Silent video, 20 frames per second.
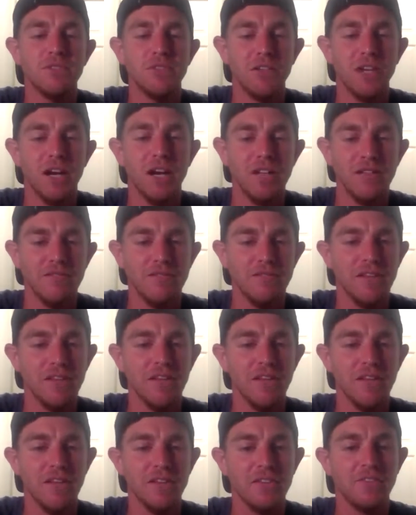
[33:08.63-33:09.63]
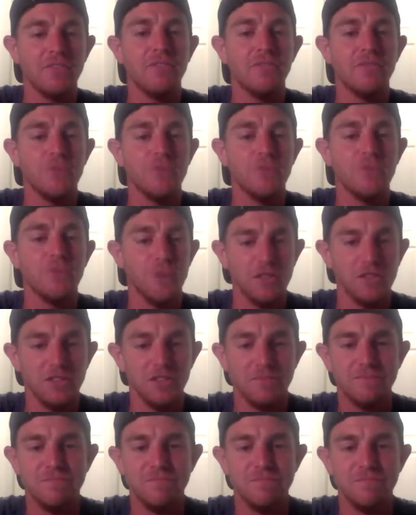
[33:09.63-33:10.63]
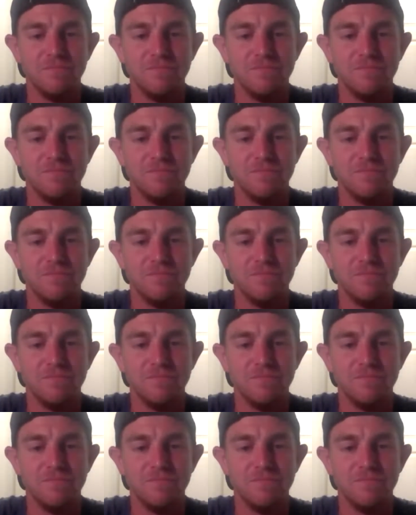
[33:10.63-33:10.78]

Good night, and thanks for watching.